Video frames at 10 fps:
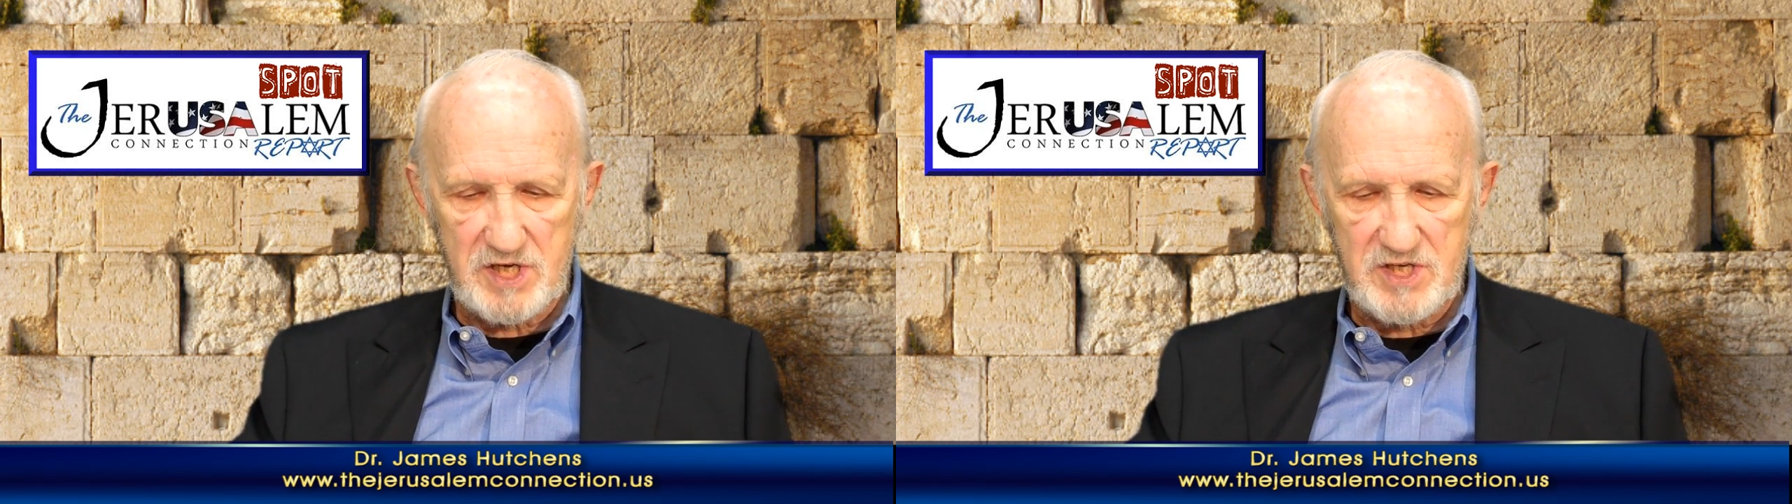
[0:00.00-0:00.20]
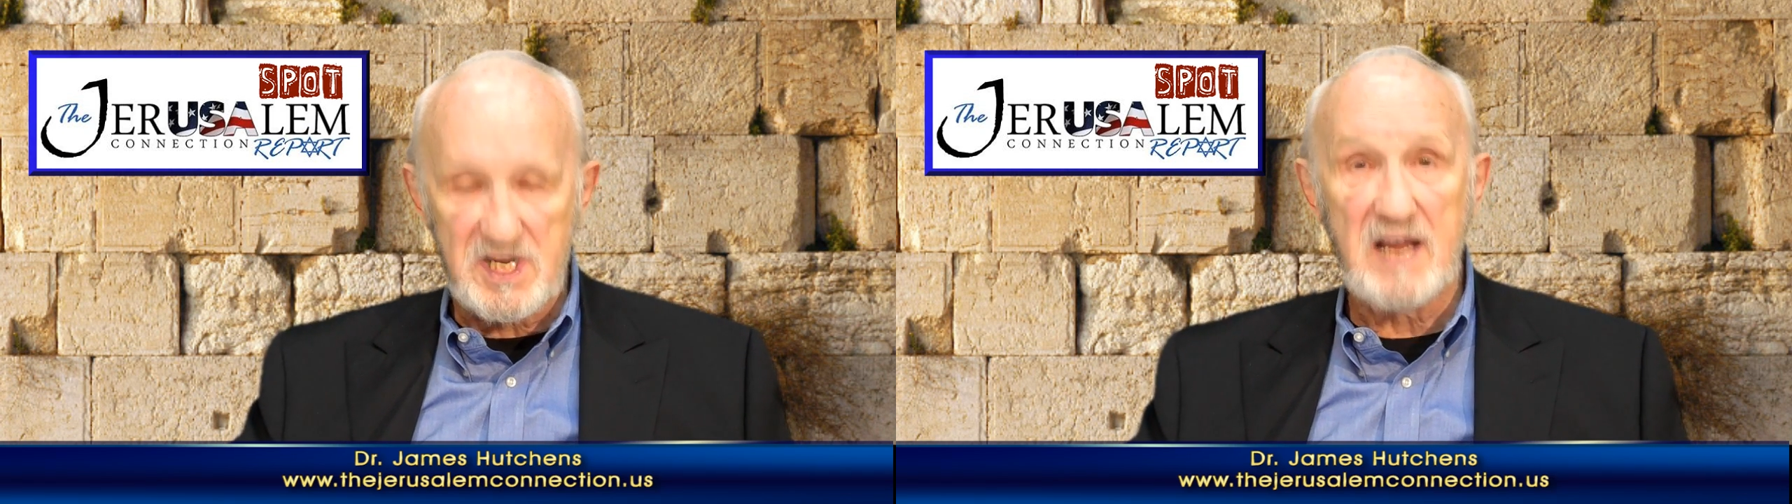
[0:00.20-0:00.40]

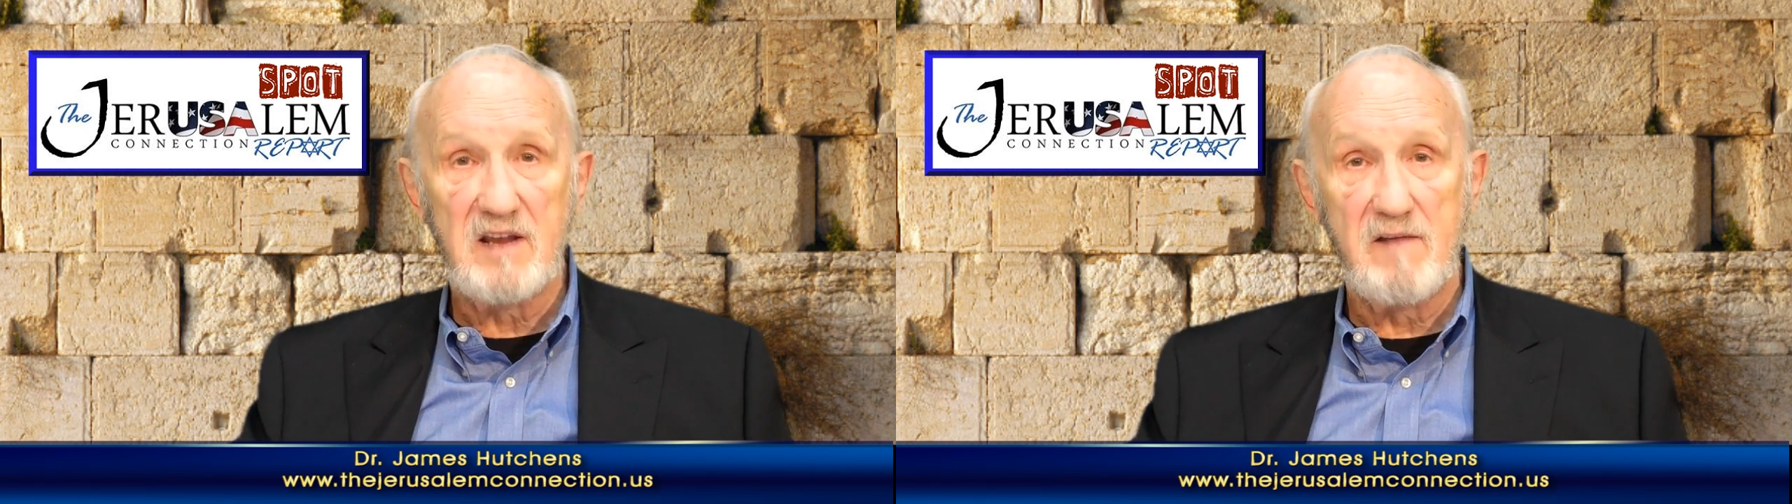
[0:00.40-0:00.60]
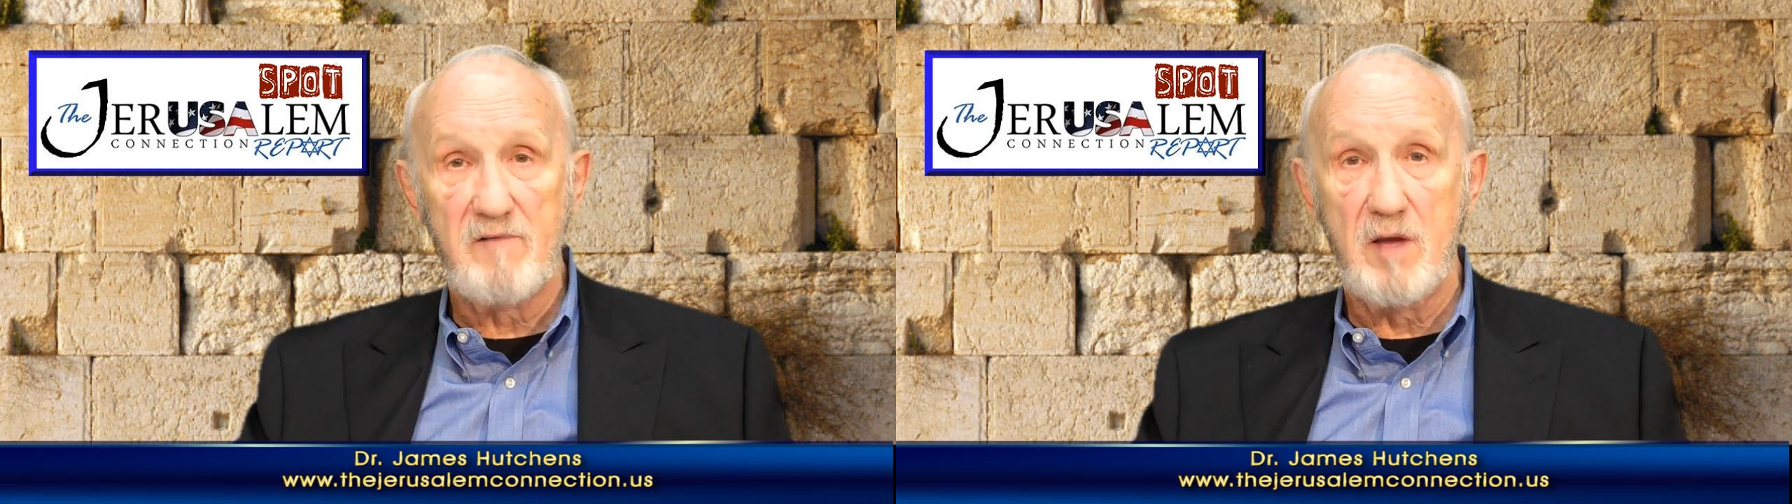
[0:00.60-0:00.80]

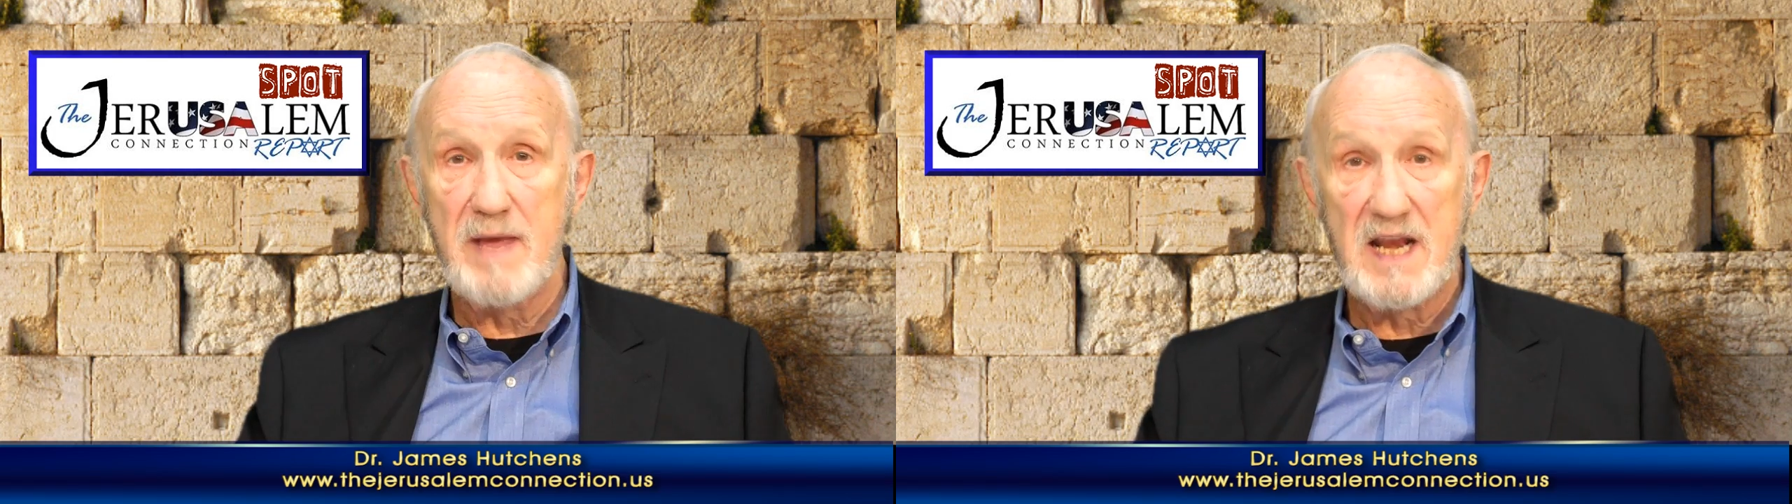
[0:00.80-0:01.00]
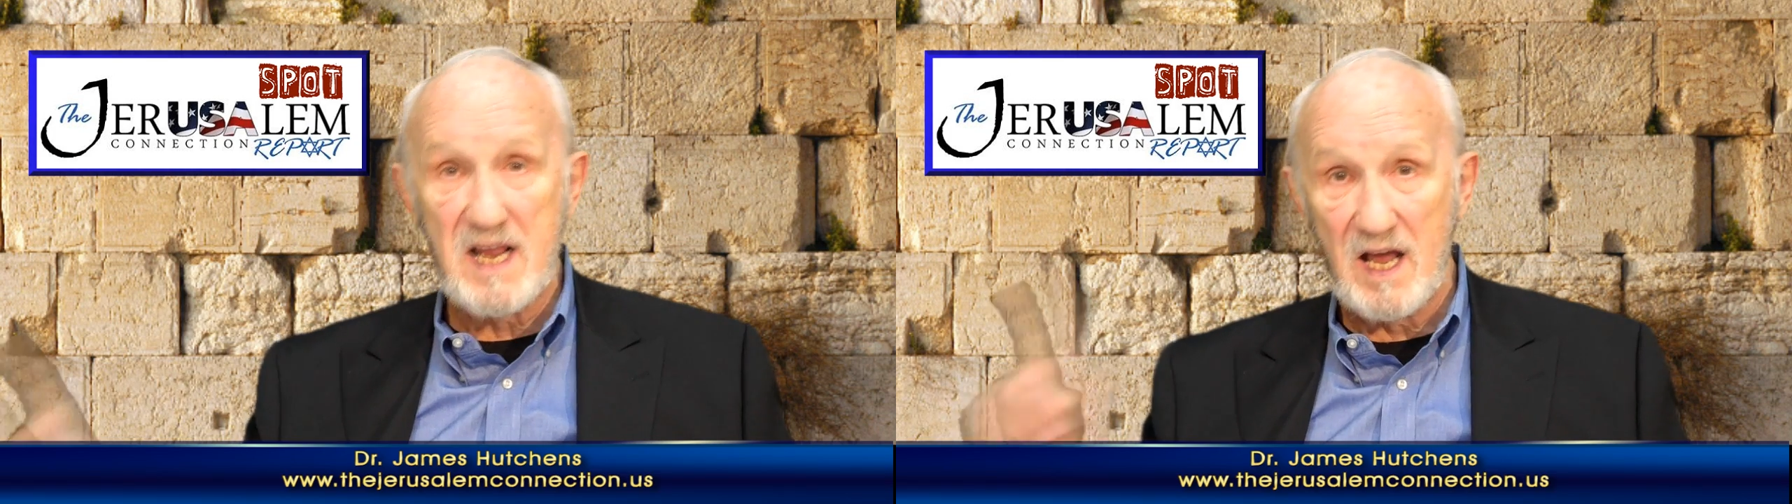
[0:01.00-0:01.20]
executive
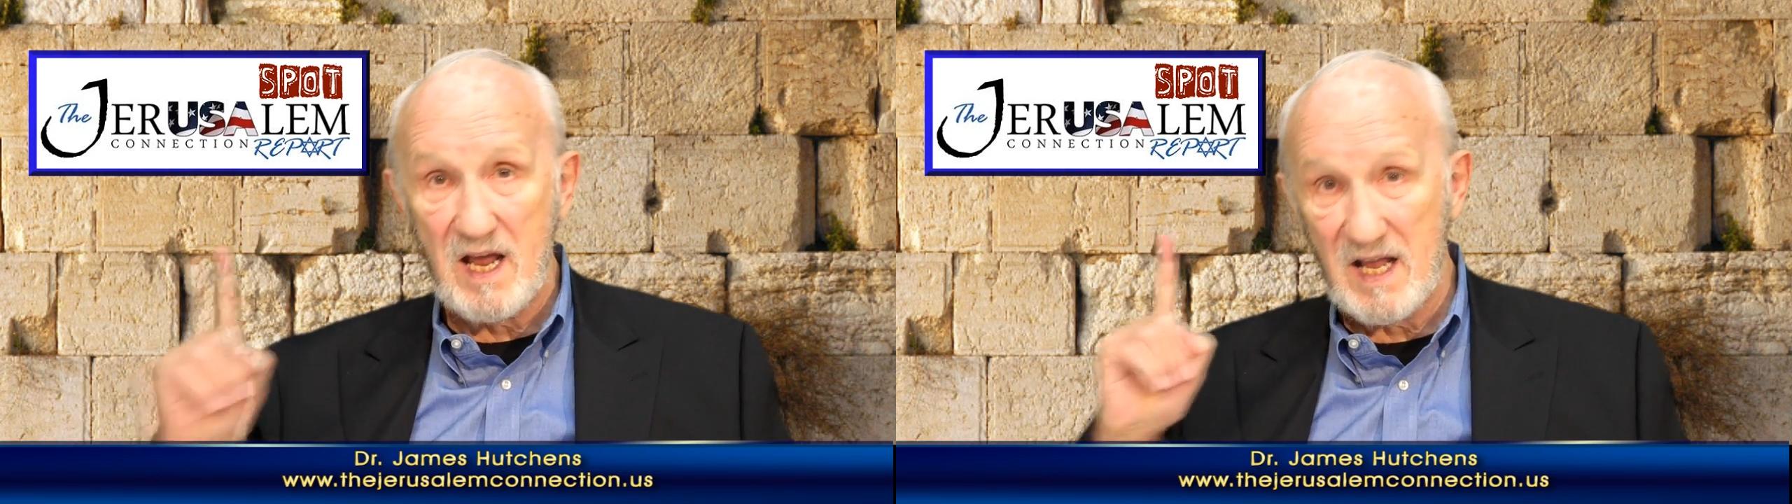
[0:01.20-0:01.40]
committee,